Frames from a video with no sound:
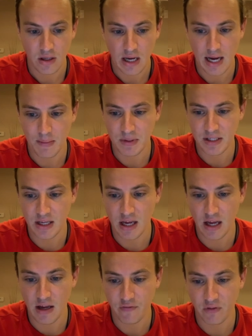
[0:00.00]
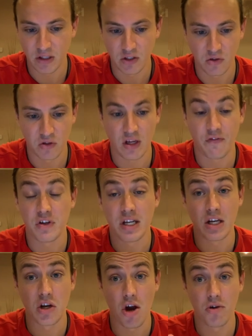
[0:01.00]
I'm definitely... So if you
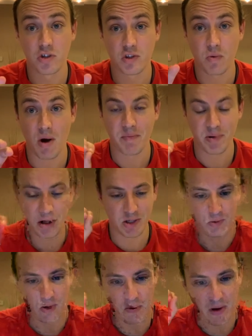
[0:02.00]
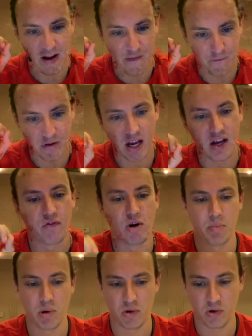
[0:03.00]
didn't know, Swampert is one of my
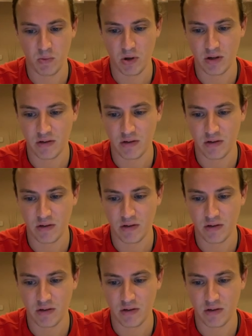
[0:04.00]
favorite Pokemon.